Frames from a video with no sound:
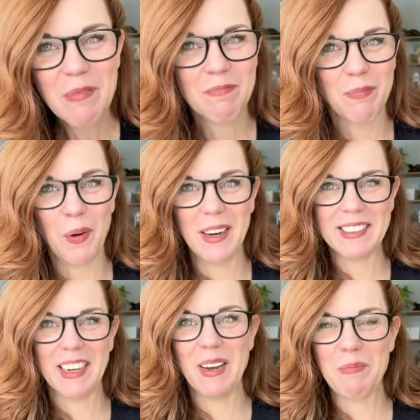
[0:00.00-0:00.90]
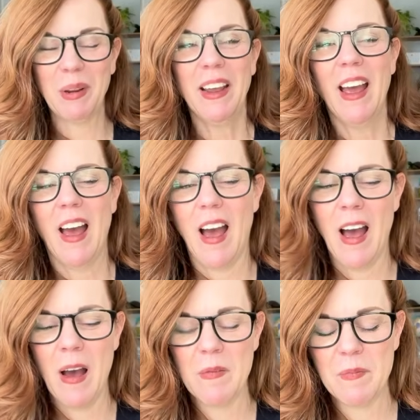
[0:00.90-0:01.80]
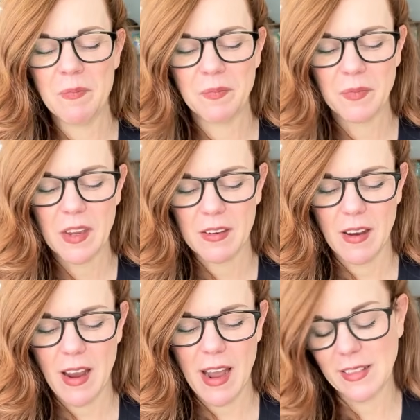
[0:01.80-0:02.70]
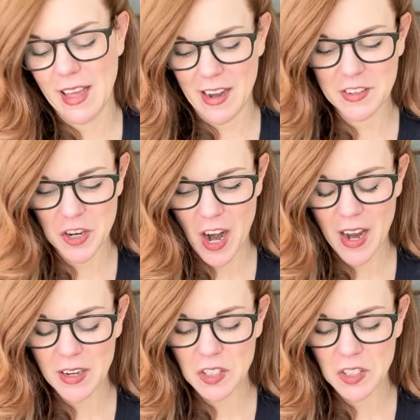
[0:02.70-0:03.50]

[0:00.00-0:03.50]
Point up. And let it dry.